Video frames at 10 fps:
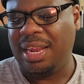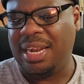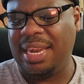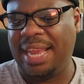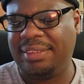
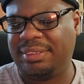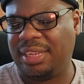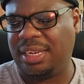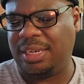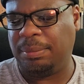
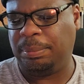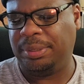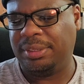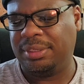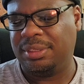Next up,
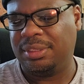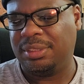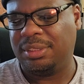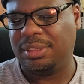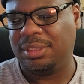
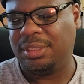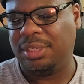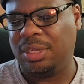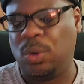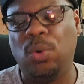
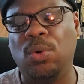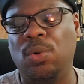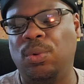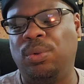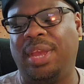
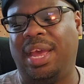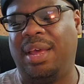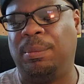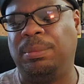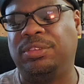ooh, yeah.